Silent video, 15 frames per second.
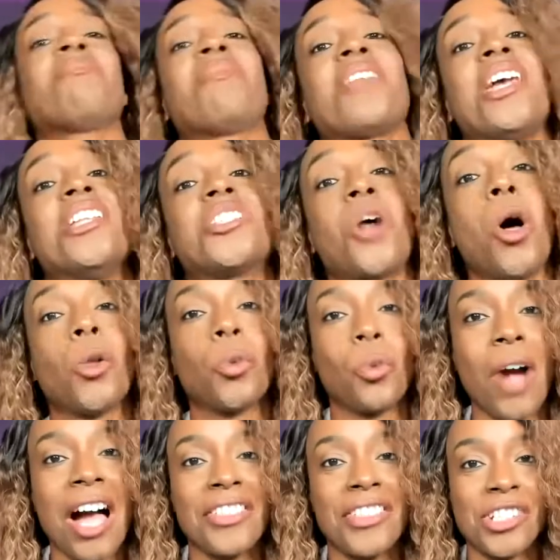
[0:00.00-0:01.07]
it's called
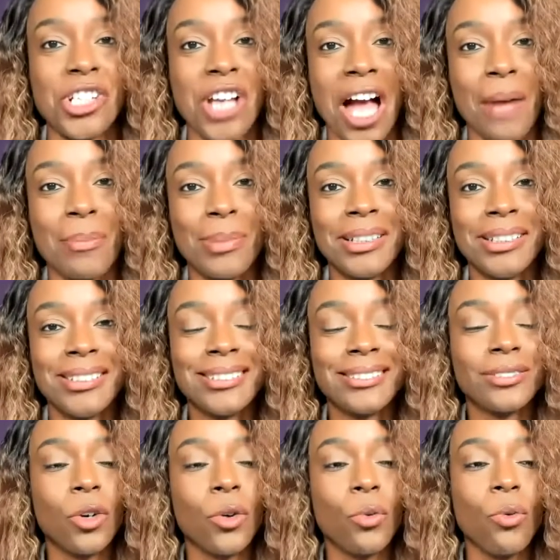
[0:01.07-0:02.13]
Rock the Shop.
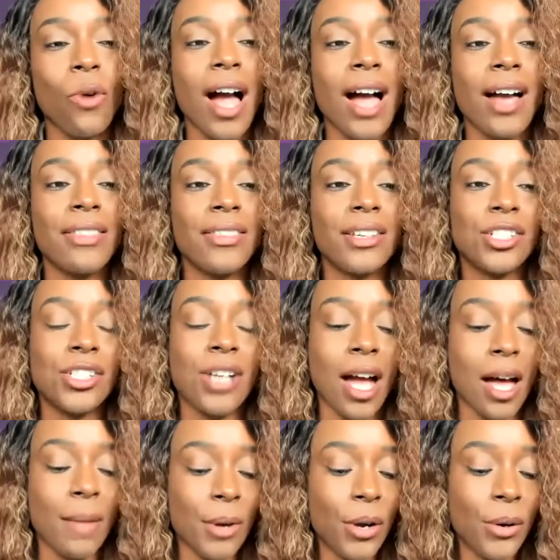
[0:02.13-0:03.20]
Rock the
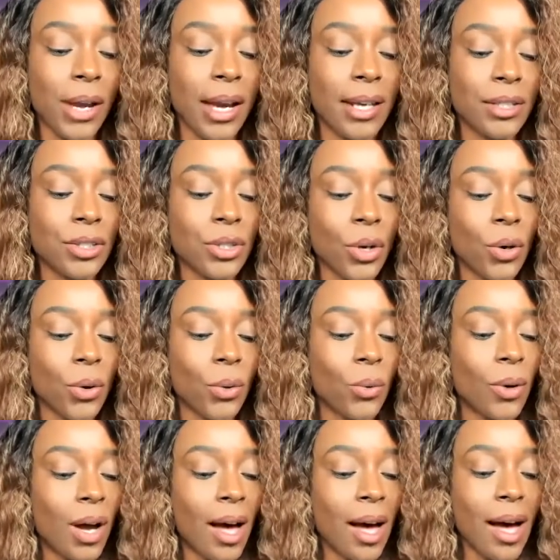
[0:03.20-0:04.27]
Shop. Okay,
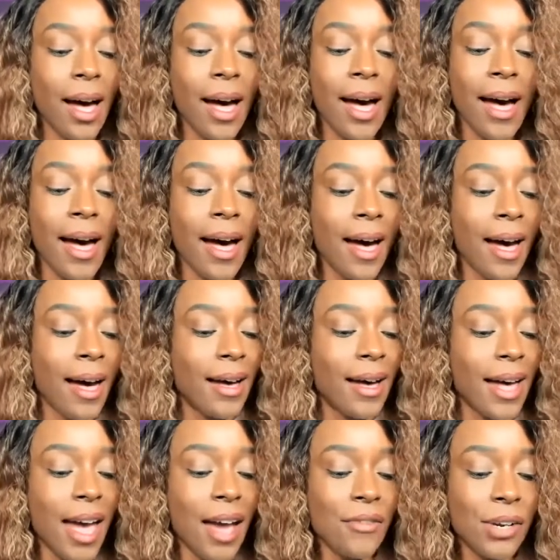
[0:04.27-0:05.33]
so
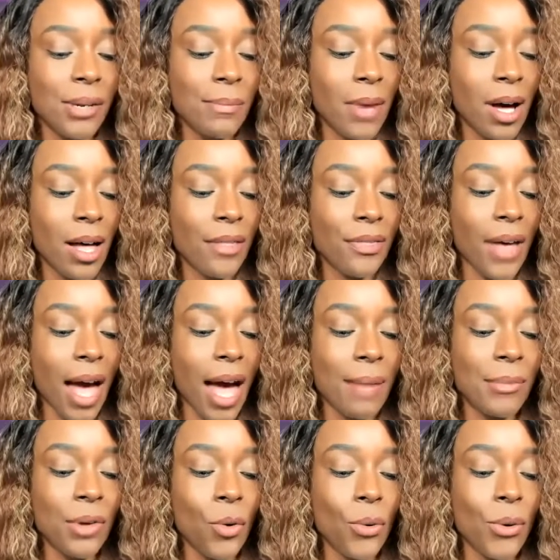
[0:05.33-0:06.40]
every month
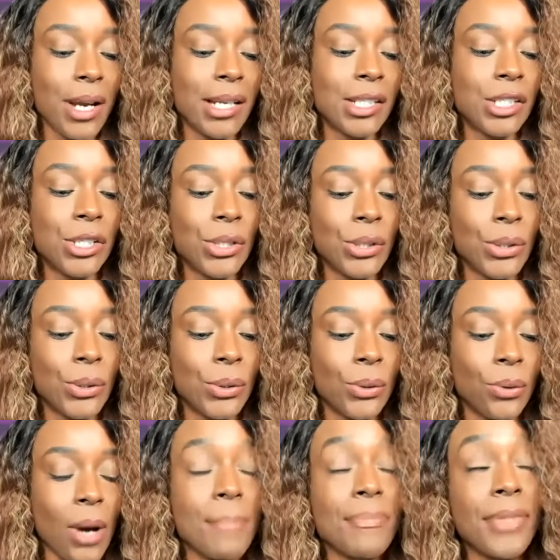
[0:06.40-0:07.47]
I'm
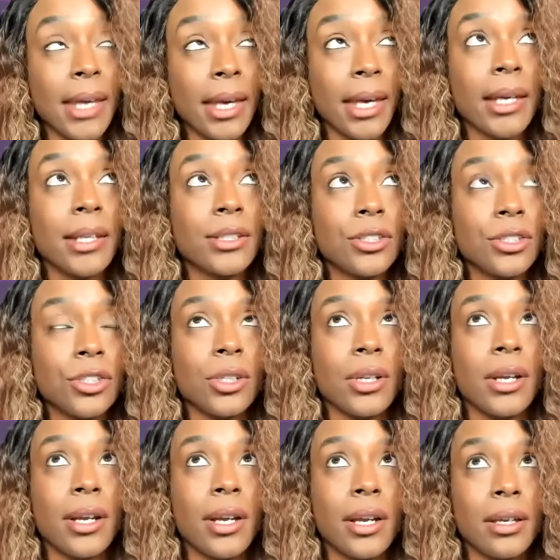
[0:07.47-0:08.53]
thinking it's
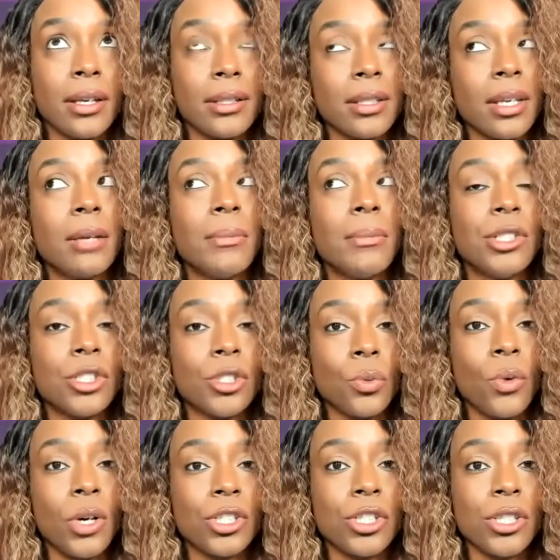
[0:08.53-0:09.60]
going to be just
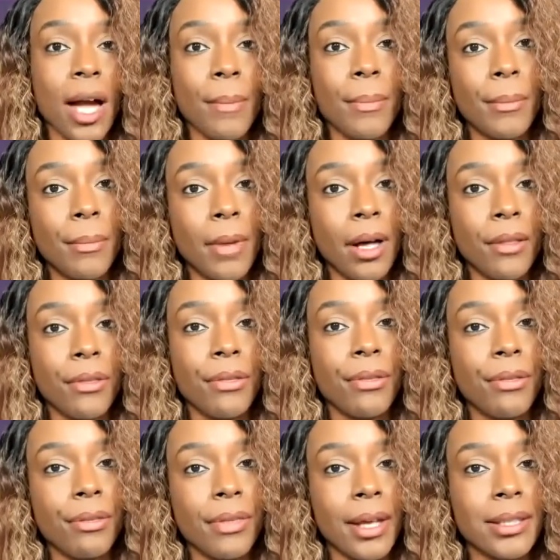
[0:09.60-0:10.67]
one shop a month.
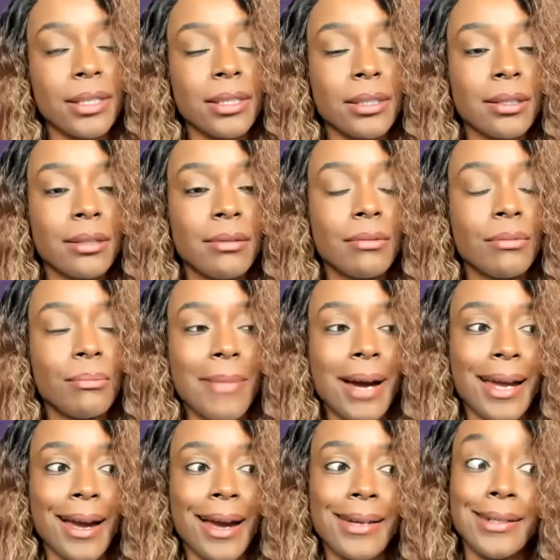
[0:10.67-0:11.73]
That's
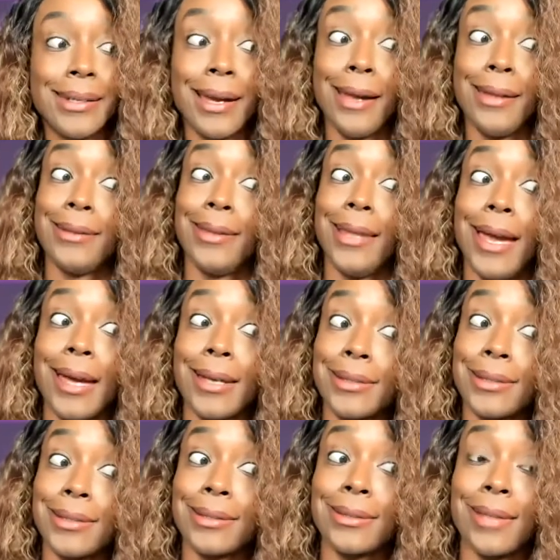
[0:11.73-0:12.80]
my idea, unless
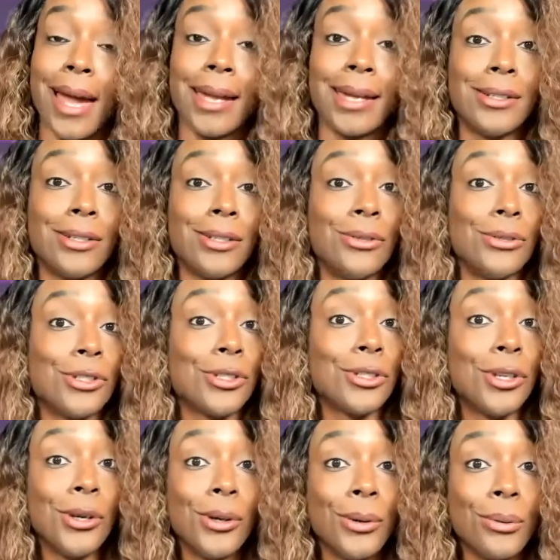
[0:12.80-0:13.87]
I can do
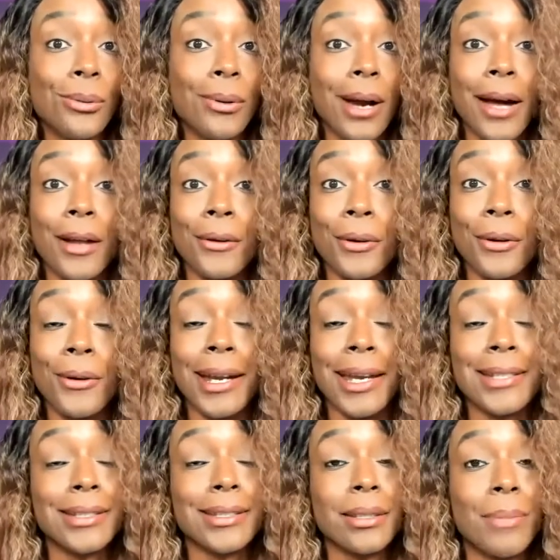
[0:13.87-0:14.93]
two. I don't know. I
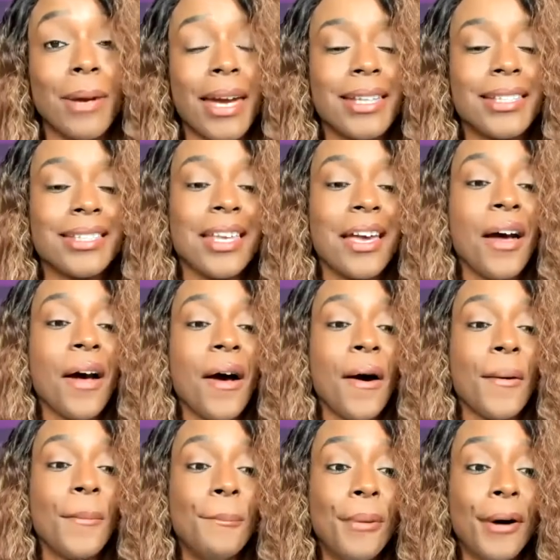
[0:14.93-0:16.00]
guess it depends.
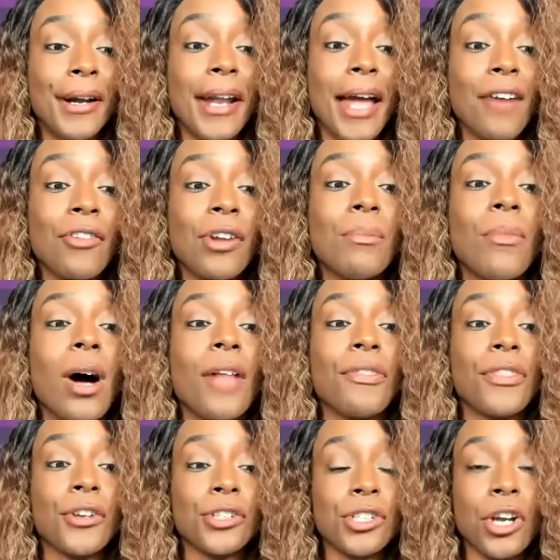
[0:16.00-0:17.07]
But every month
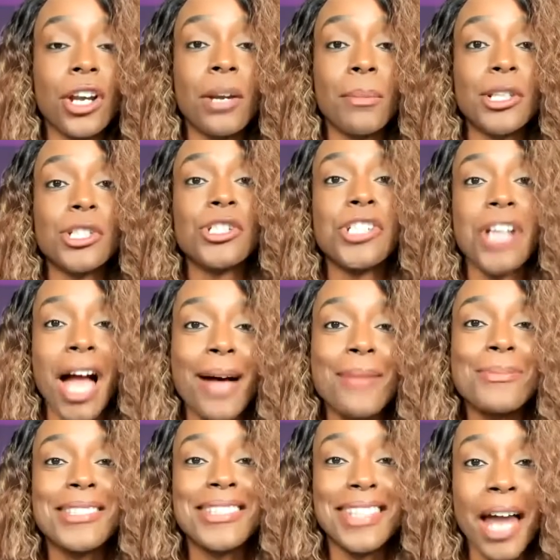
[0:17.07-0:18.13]
there's going to be
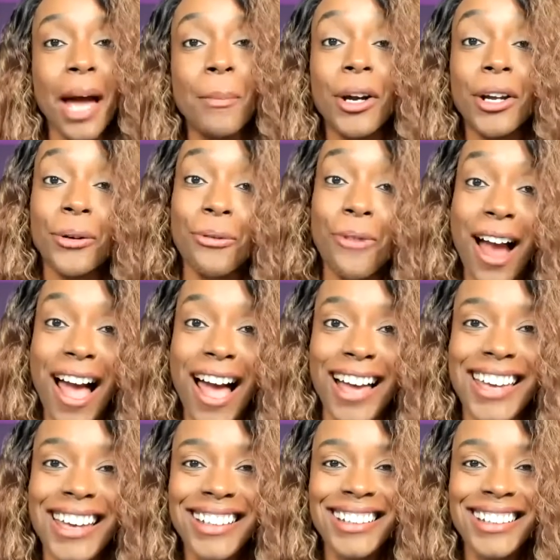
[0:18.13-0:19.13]
shops that I'm going to rock.